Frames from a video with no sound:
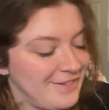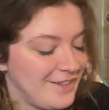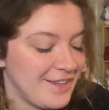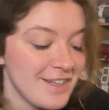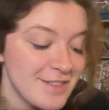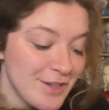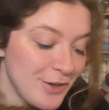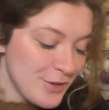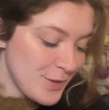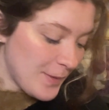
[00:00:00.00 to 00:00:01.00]
they're
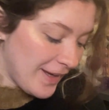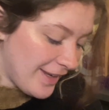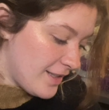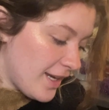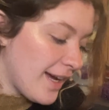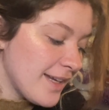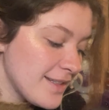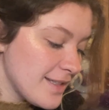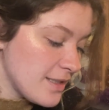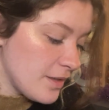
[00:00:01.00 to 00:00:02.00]
so sweet. And hats
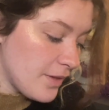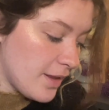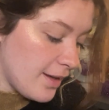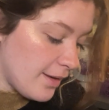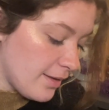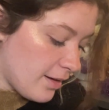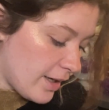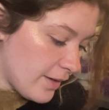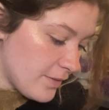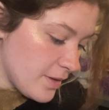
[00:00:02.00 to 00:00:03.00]
is another thing that I
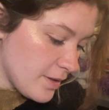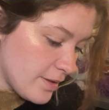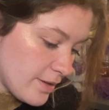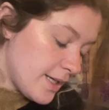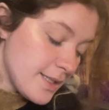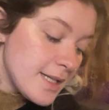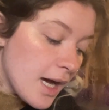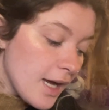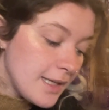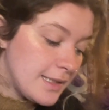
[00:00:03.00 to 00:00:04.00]
have just
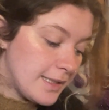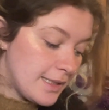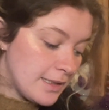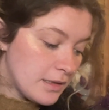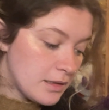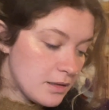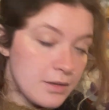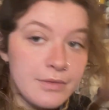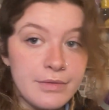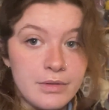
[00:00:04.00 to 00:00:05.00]
entirely
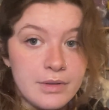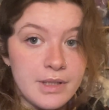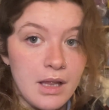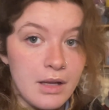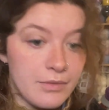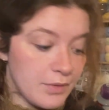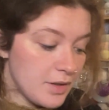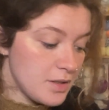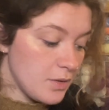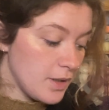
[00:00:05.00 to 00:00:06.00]
fallen in love with
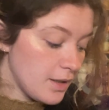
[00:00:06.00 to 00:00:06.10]
doing.